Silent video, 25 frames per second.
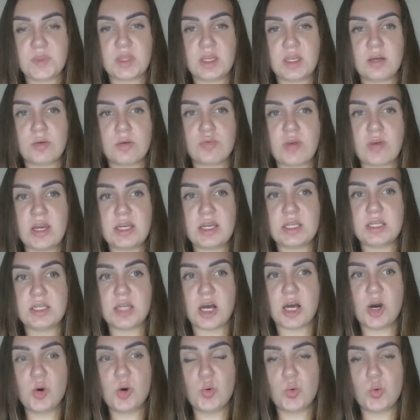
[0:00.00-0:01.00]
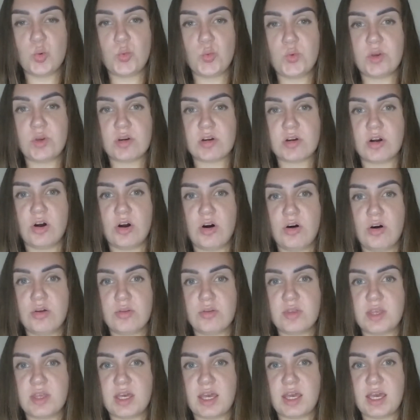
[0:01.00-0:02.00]
Right now, we're
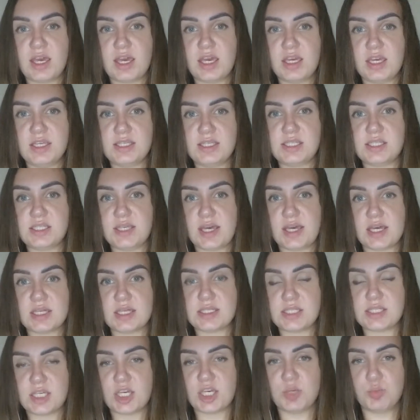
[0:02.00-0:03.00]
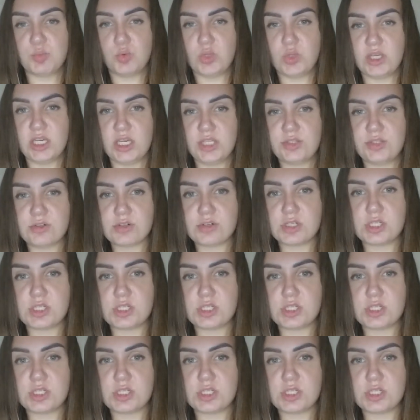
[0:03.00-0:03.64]
on the ACS emulator,